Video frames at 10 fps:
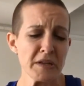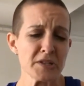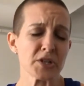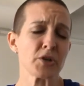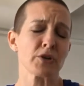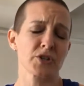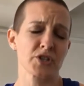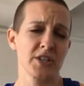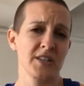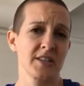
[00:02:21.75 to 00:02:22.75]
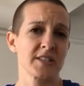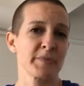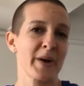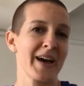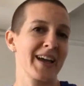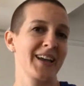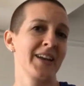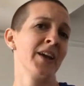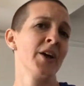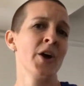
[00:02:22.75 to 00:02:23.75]
to cushion the spine
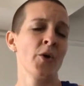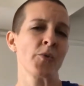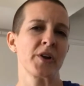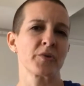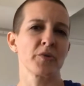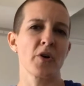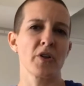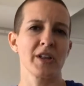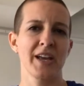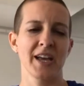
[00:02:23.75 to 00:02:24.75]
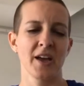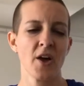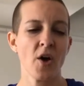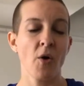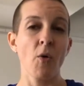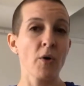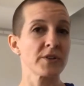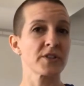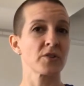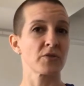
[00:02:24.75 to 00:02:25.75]
when rolling, or
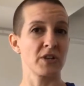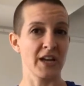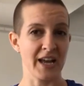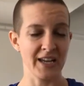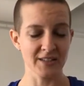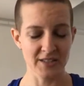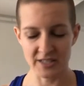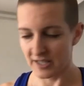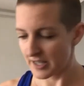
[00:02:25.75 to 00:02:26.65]
to create